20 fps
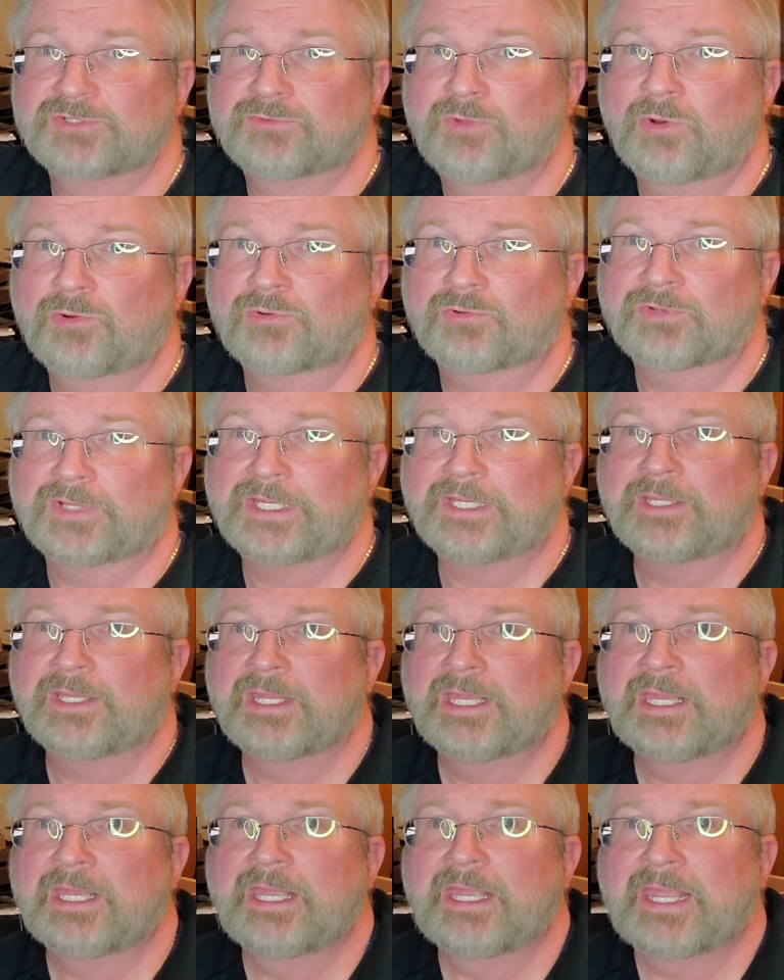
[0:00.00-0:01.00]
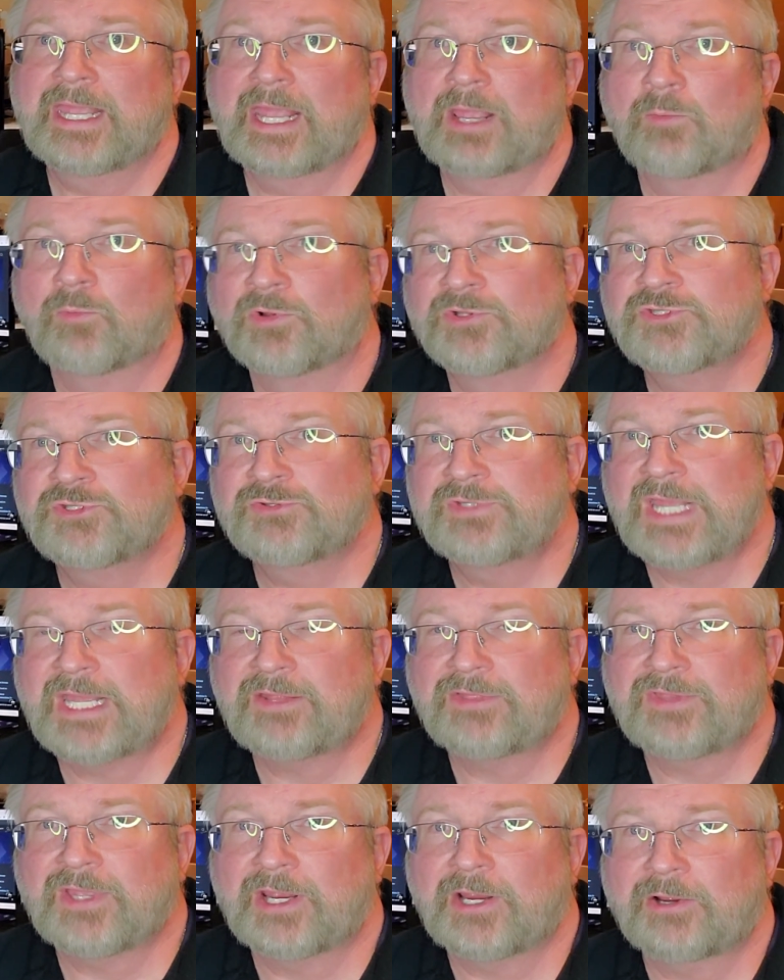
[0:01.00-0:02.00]
locally. And once you
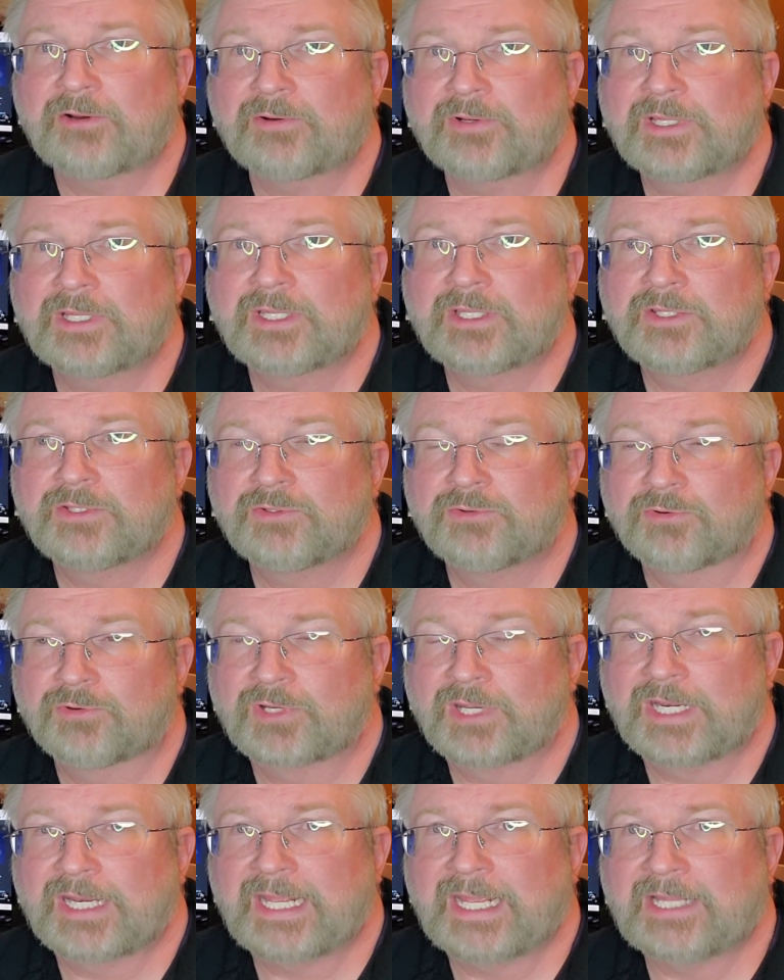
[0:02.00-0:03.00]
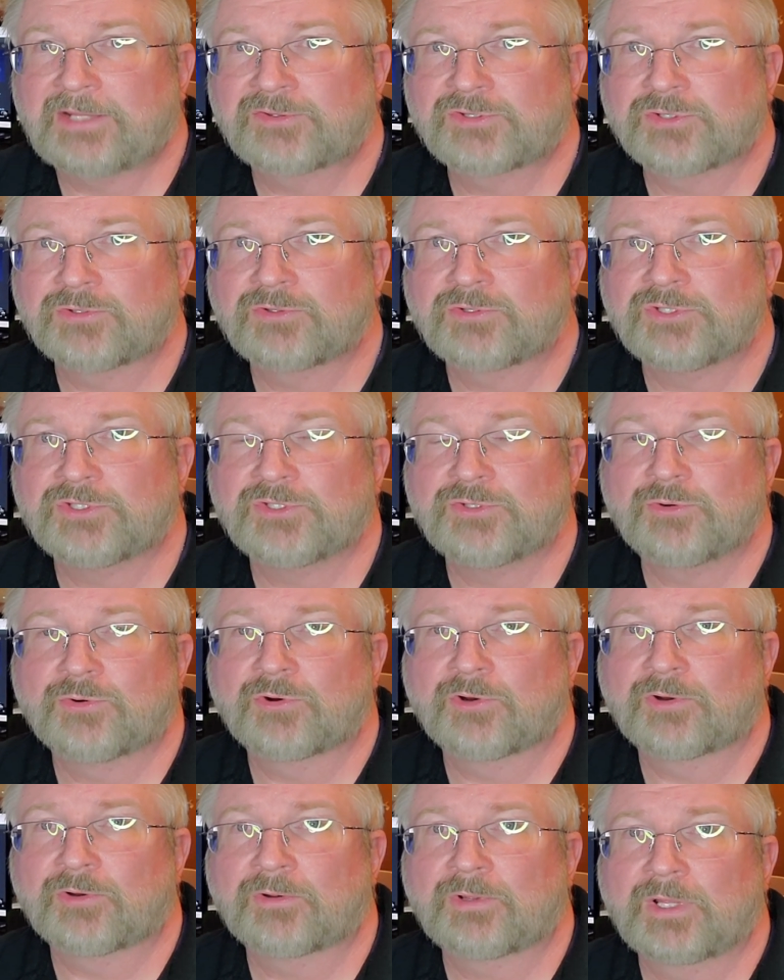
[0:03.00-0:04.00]
get there, you're going to enter
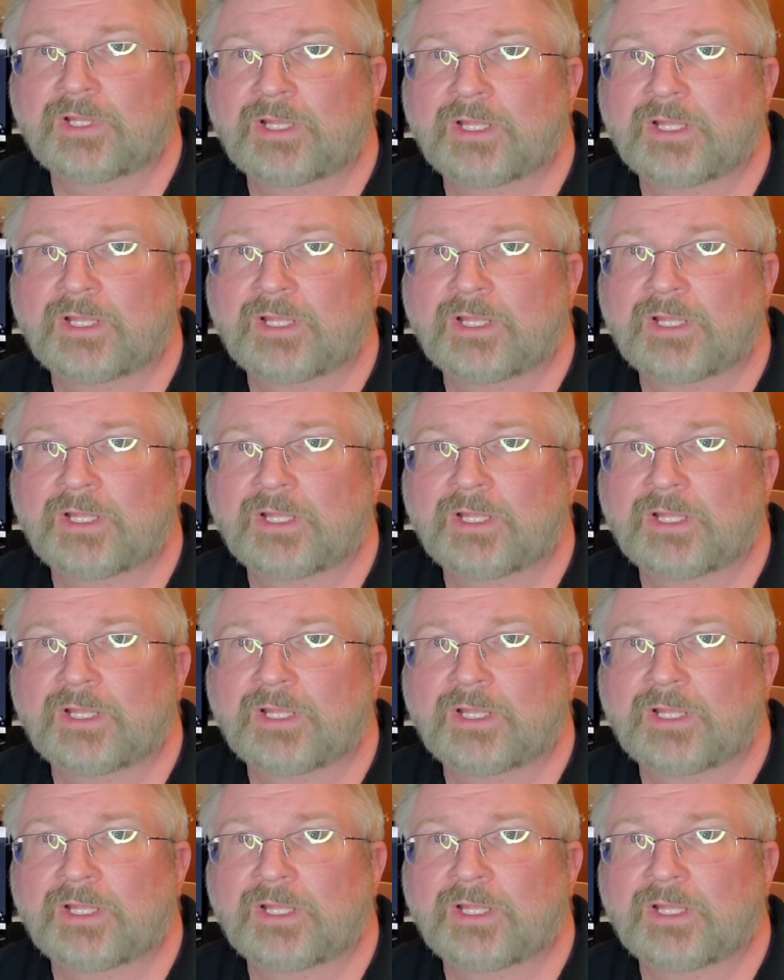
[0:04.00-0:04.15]
your